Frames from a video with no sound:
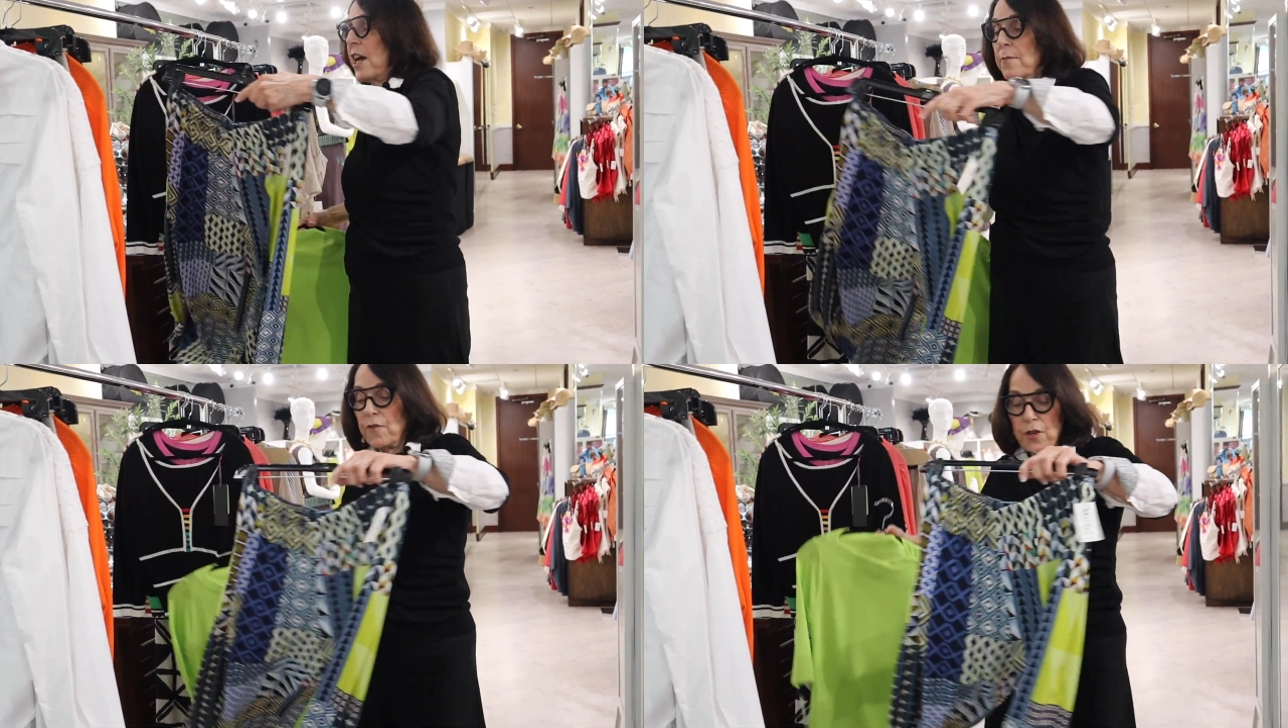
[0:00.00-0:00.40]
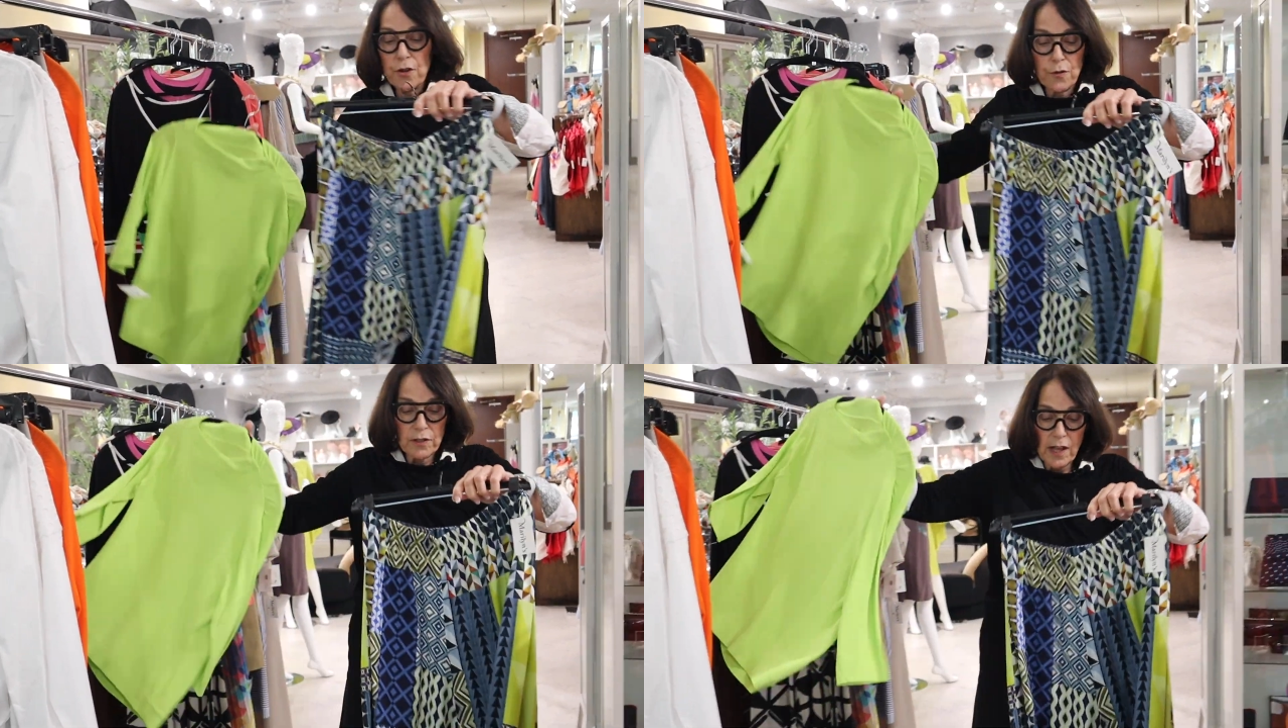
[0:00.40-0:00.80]
time for
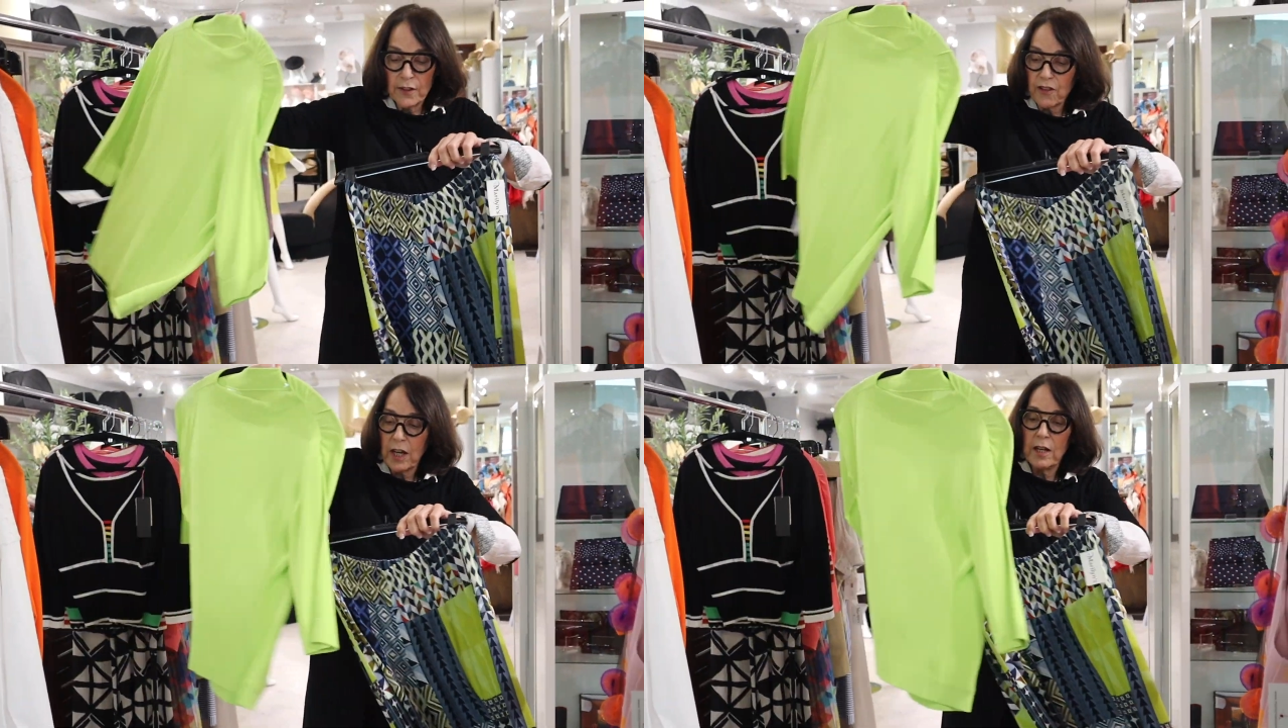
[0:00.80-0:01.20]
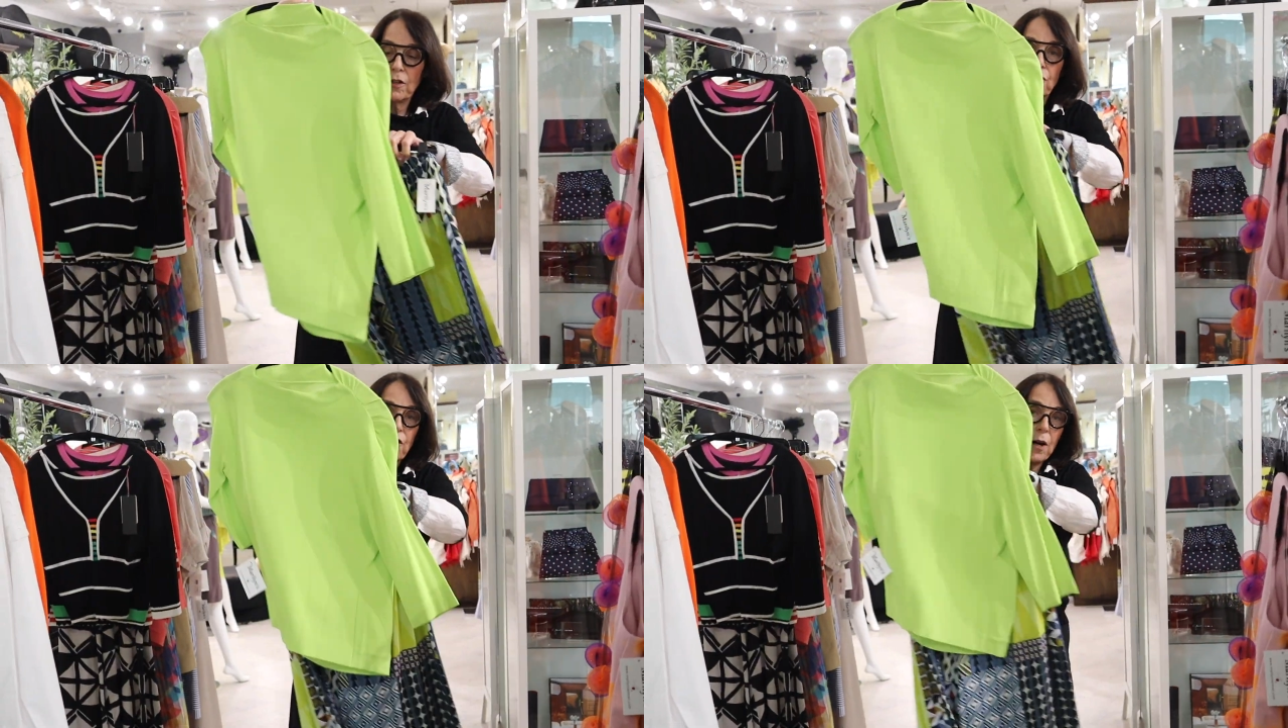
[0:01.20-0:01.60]
you. Lots of
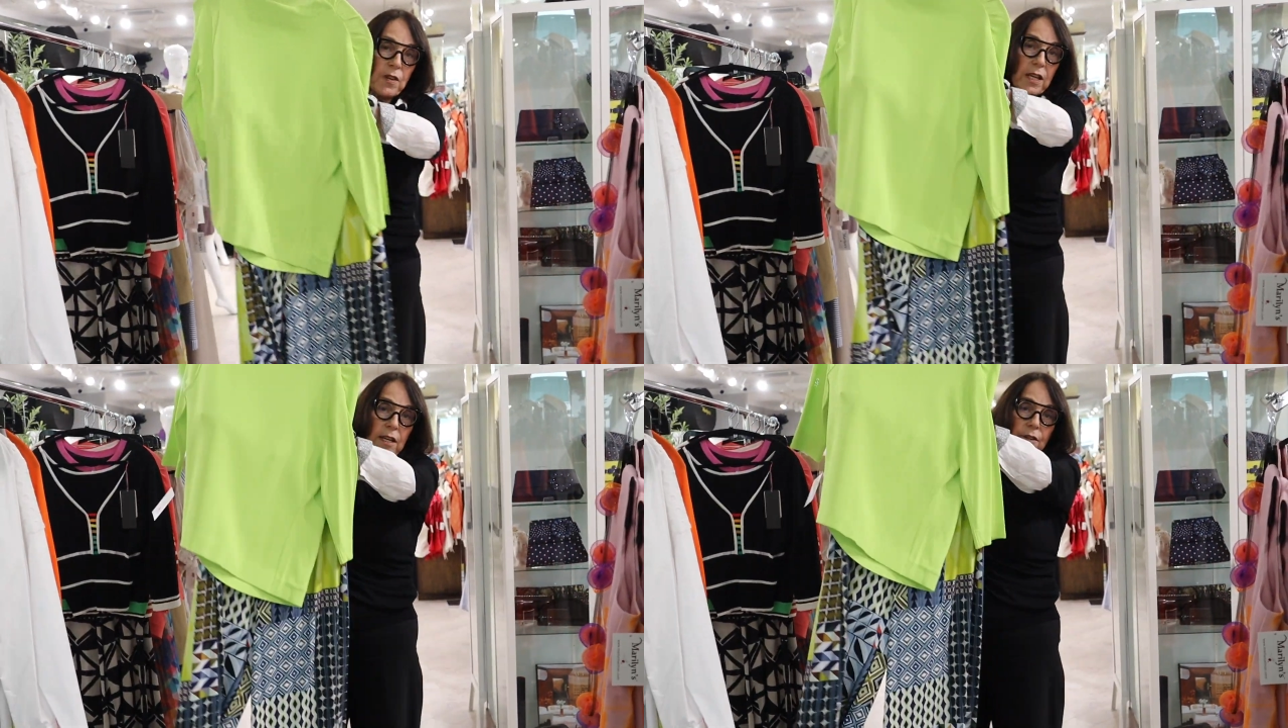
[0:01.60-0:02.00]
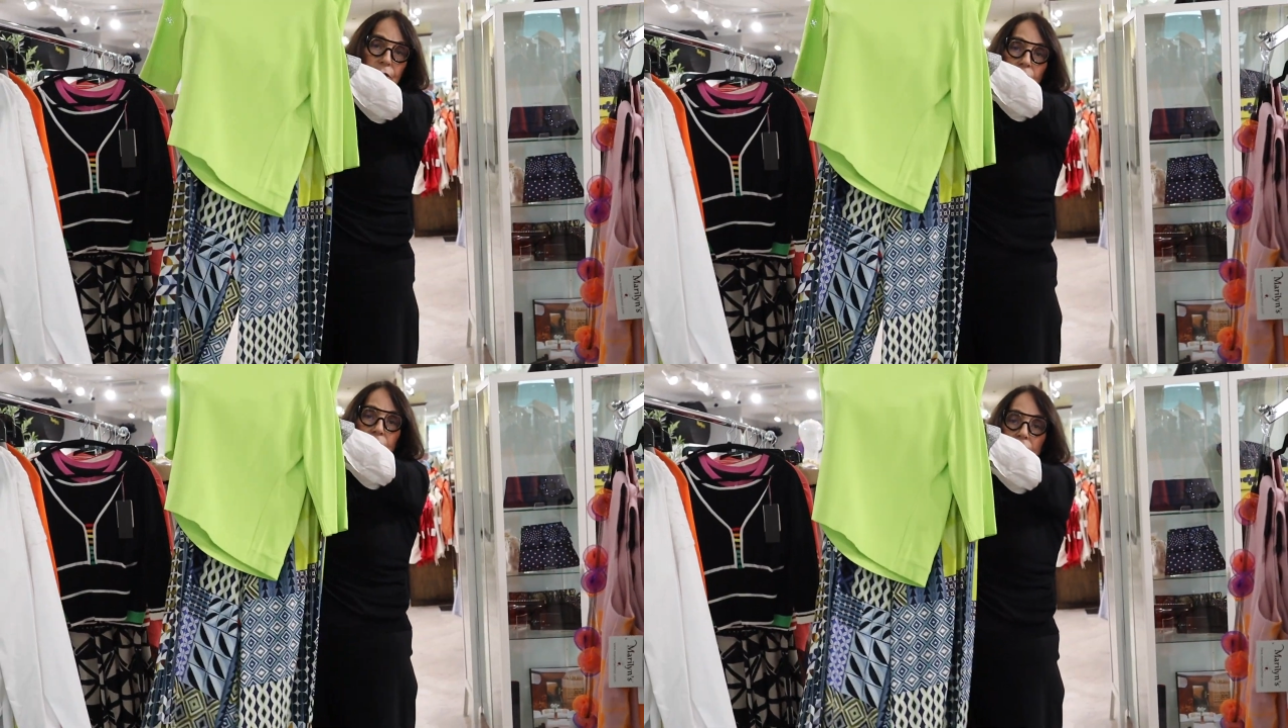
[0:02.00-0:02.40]
colors coming in. Look